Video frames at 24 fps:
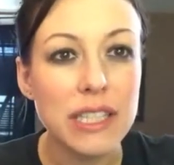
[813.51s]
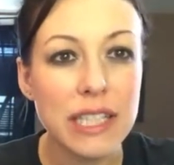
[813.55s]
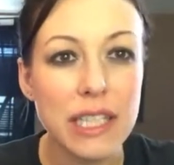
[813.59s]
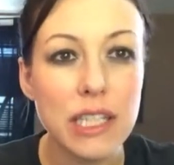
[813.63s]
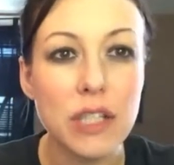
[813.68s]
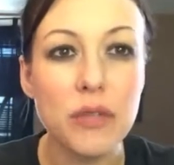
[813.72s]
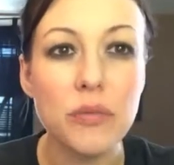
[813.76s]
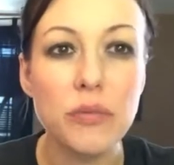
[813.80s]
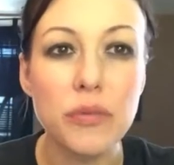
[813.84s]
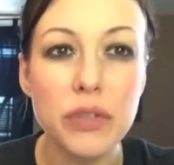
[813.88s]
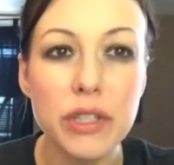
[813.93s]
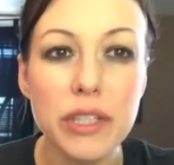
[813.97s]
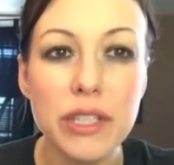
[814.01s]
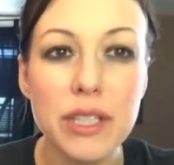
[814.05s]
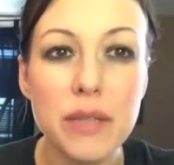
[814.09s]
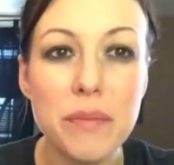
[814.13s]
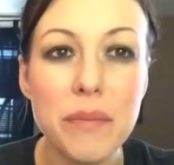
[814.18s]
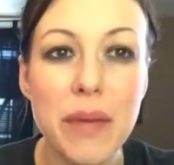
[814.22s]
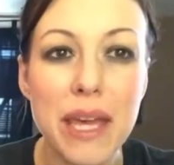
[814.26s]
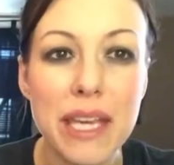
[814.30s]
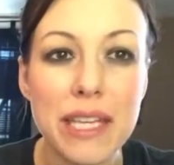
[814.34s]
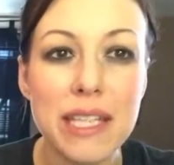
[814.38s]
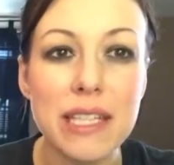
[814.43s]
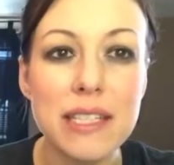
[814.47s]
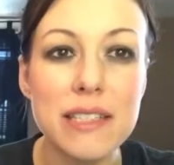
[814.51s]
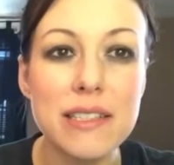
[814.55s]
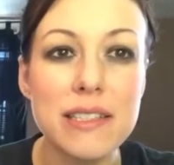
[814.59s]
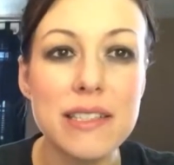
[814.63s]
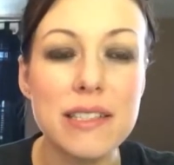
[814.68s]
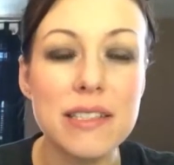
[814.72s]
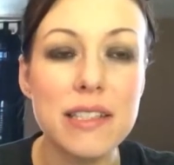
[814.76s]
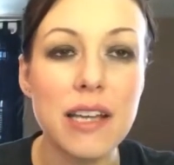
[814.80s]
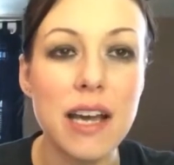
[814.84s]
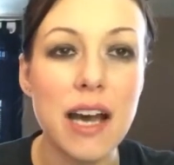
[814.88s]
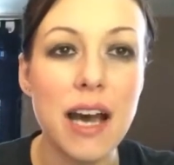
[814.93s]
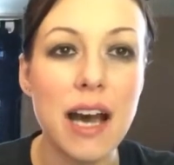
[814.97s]
Like it can really make
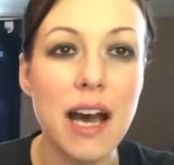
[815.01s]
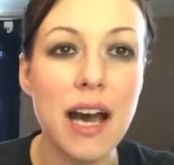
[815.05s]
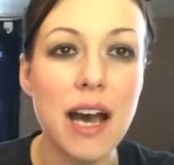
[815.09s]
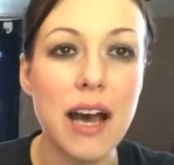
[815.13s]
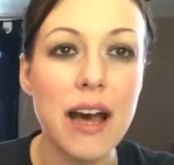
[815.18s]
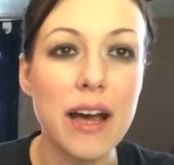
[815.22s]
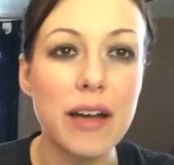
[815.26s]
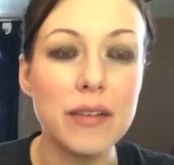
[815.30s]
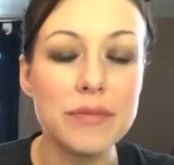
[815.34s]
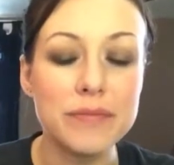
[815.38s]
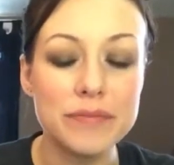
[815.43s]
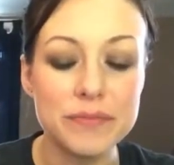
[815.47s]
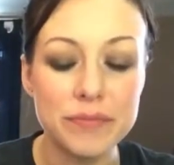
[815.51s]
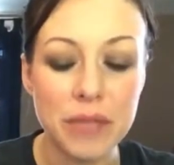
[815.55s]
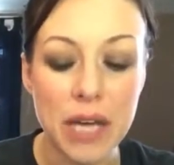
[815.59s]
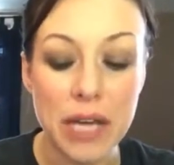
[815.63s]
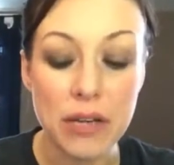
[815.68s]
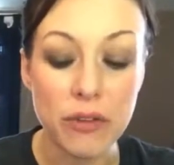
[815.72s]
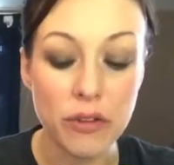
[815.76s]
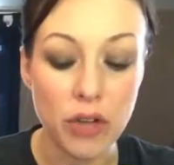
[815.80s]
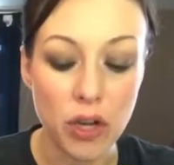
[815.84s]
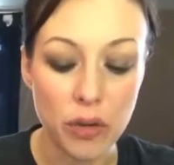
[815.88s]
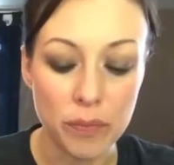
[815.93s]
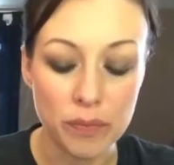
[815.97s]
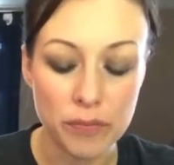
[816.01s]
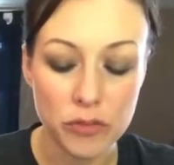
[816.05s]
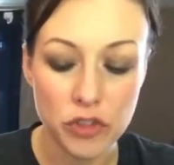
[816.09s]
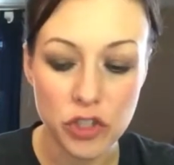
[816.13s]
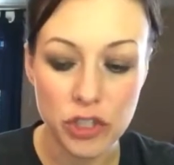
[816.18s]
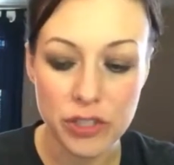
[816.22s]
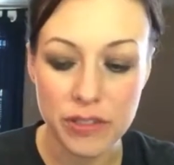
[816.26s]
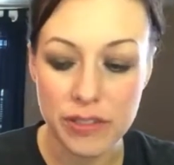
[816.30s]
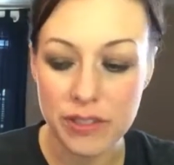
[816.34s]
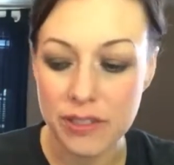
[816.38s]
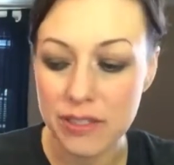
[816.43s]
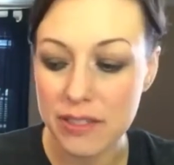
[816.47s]
it, I don't know,
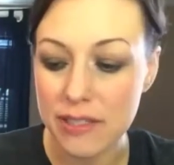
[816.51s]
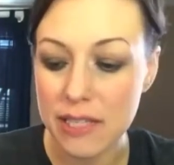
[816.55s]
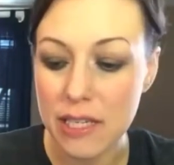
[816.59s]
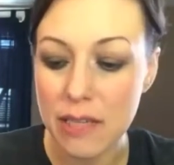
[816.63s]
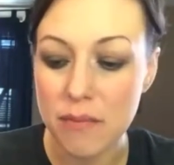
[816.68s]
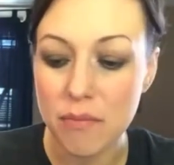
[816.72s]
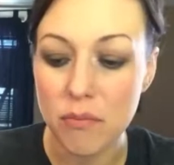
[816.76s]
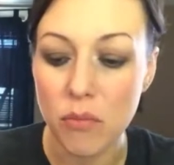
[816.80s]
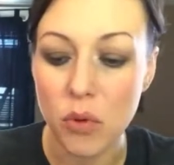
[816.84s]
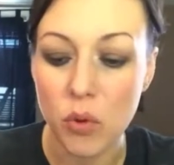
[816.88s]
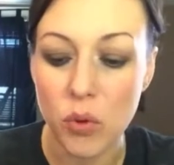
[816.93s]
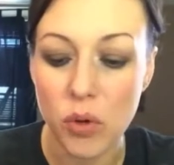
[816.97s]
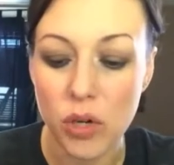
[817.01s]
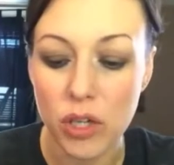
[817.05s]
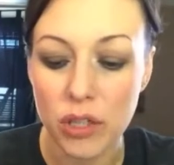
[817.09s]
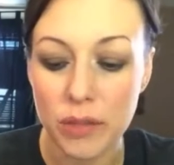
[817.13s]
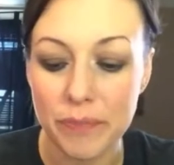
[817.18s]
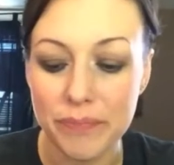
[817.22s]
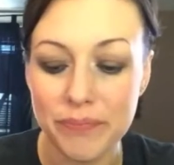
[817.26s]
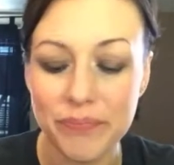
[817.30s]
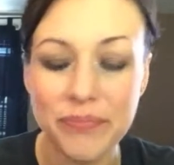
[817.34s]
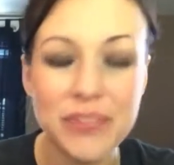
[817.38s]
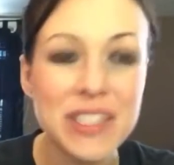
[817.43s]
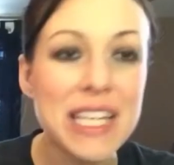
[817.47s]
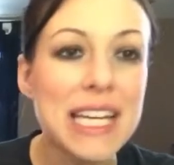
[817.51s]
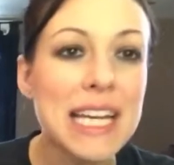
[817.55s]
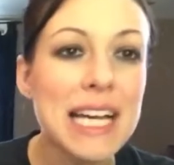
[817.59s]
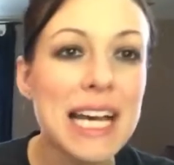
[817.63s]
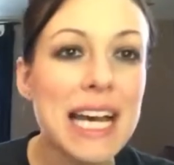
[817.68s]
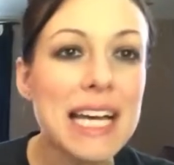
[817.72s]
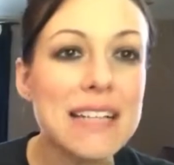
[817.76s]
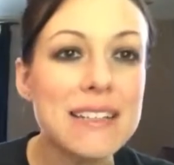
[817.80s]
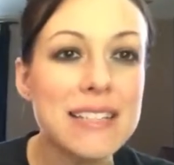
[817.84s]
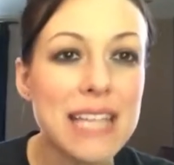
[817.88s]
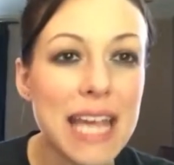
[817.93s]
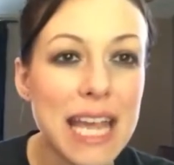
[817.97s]
just seem more
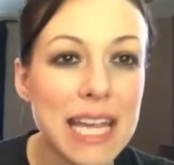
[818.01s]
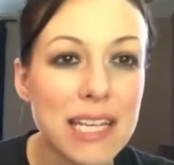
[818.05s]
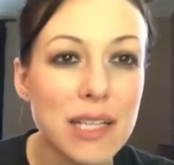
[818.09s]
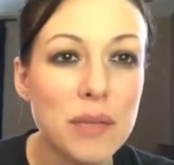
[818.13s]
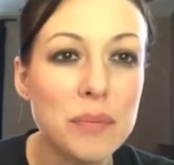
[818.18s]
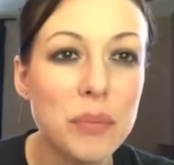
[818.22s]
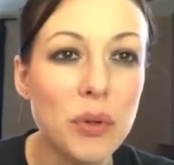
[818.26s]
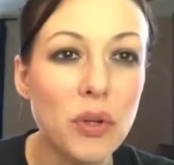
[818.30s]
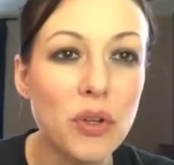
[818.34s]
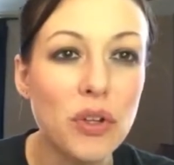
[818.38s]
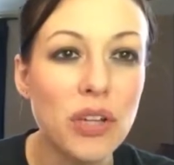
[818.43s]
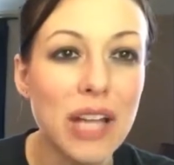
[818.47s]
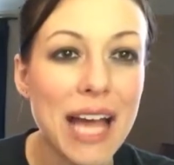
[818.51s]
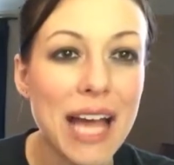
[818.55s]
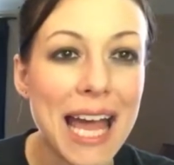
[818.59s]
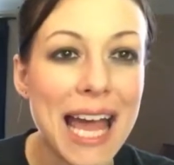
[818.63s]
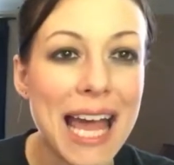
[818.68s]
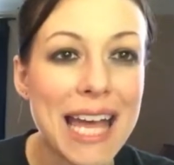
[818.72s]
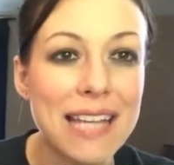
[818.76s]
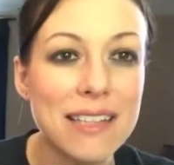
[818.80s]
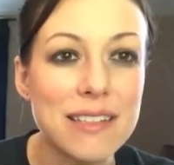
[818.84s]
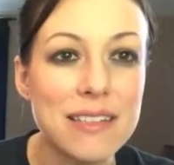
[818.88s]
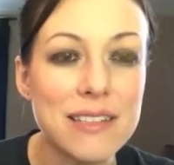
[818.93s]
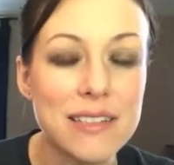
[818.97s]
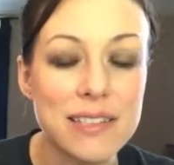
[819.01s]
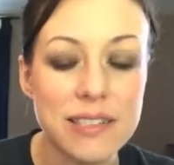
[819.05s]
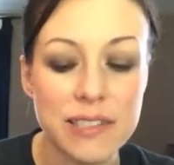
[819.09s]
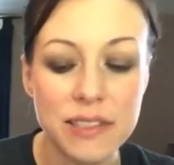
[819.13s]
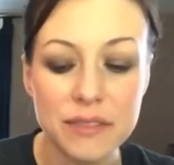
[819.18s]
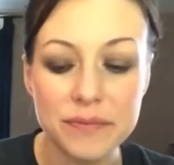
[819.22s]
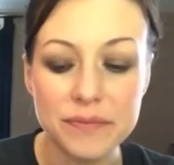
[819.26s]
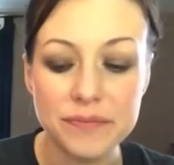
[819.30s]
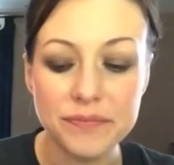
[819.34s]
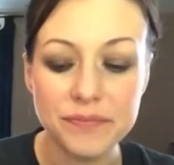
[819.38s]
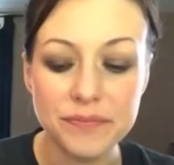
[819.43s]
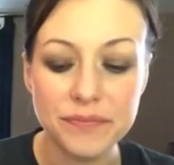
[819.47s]
attainable and
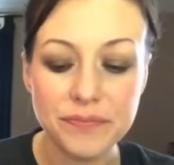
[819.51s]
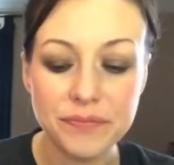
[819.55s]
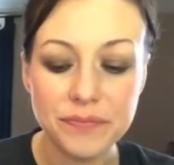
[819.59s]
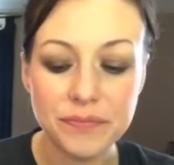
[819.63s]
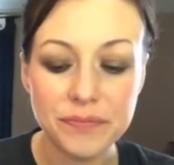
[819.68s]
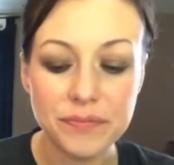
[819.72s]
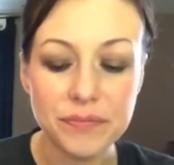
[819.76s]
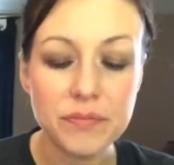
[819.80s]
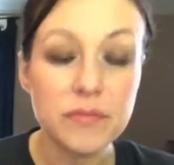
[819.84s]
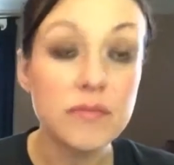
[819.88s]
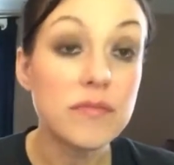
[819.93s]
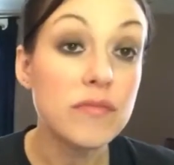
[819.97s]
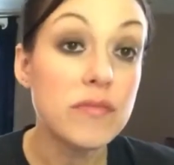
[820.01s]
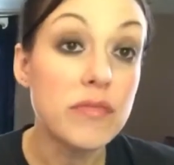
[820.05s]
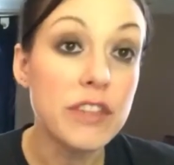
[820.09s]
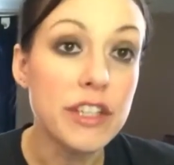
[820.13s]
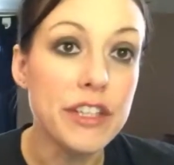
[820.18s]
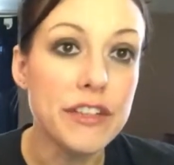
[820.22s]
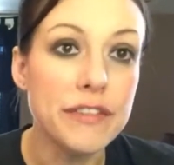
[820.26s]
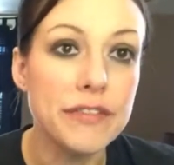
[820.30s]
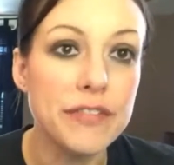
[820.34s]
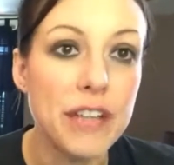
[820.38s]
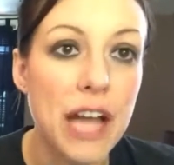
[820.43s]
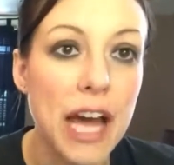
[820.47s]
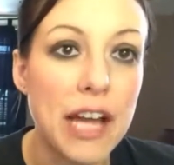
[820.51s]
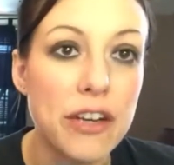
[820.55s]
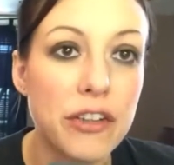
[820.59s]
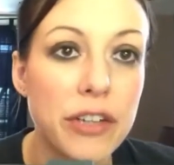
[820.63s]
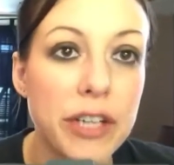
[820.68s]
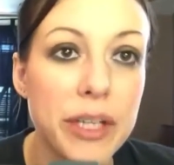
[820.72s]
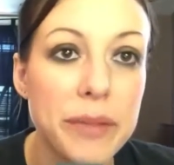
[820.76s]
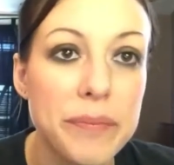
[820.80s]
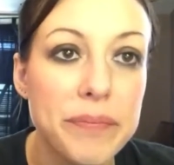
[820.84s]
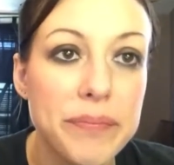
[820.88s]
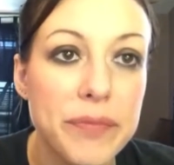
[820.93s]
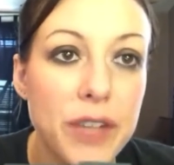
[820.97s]

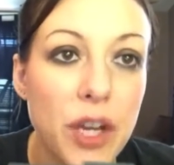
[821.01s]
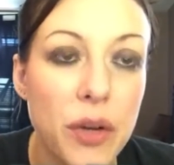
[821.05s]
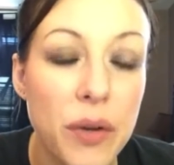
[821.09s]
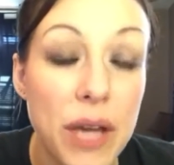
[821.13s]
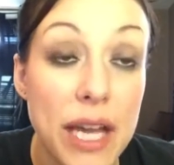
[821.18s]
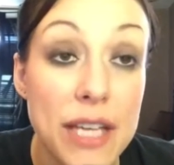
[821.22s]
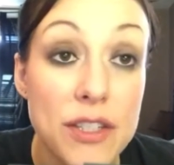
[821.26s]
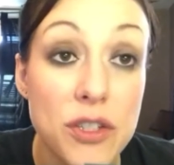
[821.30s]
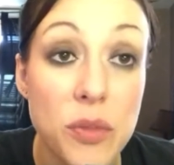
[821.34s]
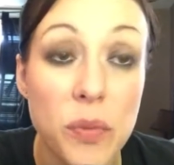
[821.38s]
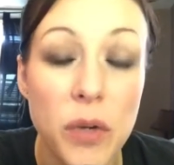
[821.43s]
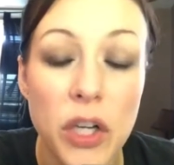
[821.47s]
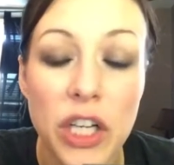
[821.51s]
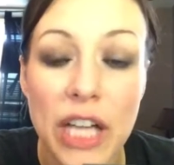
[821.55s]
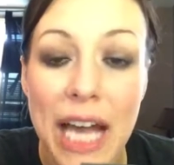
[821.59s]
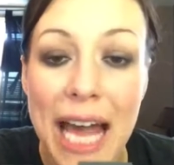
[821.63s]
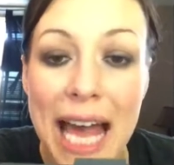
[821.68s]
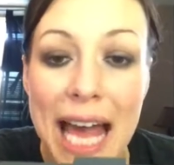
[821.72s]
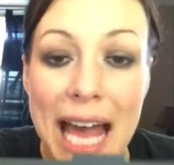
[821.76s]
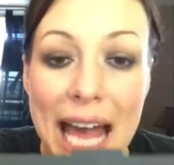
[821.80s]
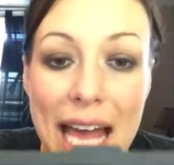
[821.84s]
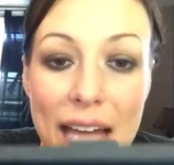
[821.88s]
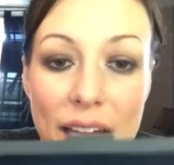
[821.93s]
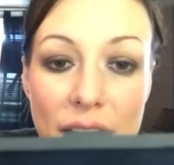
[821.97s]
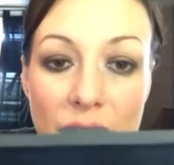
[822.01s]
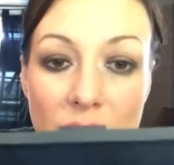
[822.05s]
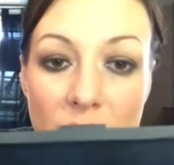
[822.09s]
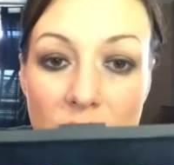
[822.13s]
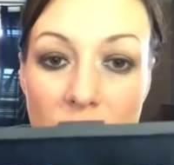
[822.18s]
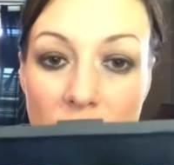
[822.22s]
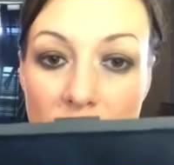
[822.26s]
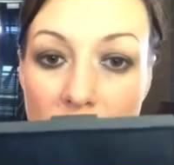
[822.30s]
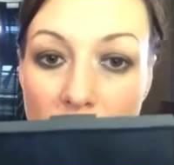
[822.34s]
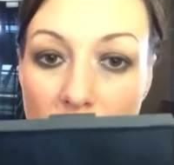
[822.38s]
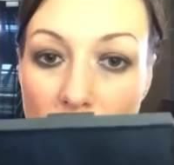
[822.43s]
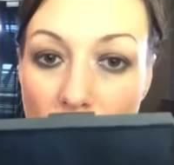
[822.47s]
flattering. Okay, so we're going to add
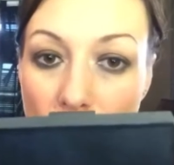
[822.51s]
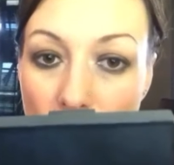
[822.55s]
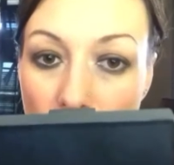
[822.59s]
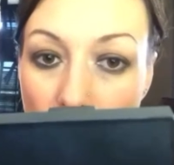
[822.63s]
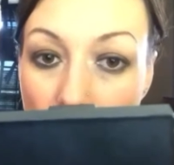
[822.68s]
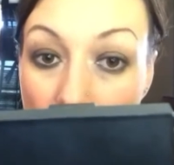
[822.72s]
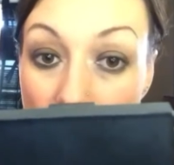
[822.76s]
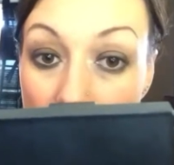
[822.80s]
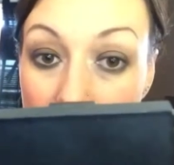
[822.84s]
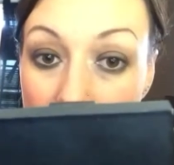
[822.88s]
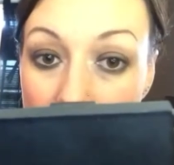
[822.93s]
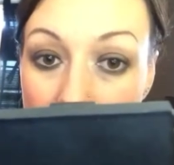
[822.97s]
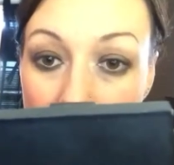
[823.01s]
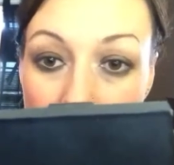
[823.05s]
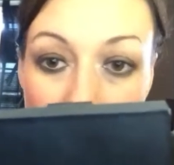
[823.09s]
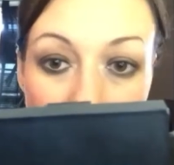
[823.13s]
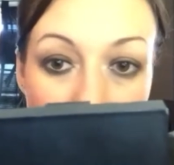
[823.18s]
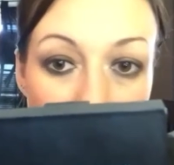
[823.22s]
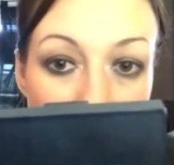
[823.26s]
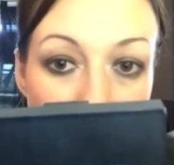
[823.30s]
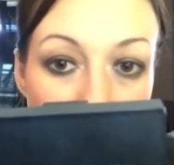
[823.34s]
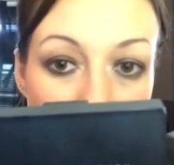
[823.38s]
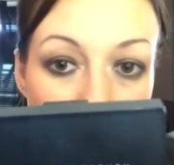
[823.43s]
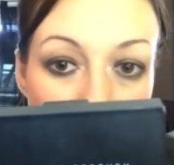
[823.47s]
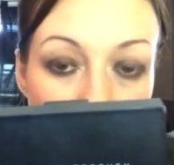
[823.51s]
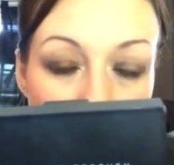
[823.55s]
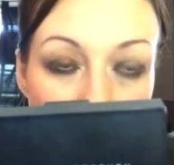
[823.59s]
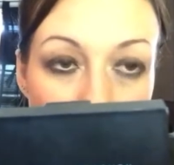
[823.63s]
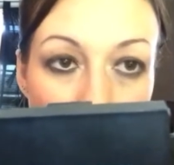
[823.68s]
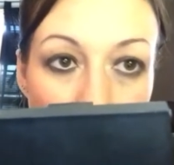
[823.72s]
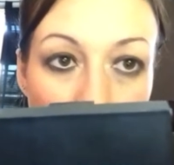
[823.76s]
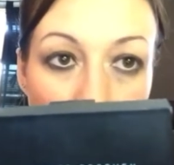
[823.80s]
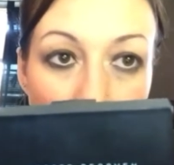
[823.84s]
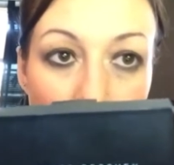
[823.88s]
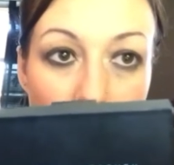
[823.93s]
1 to 2